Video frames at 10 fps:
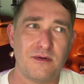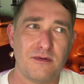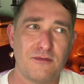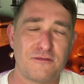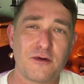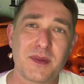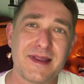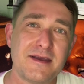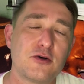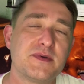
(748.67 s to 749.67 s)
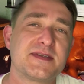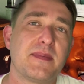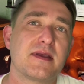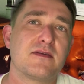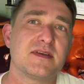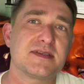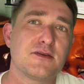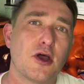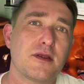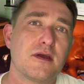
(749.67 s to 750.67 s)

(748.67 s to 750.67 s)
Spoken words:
from a legal perspective, it's not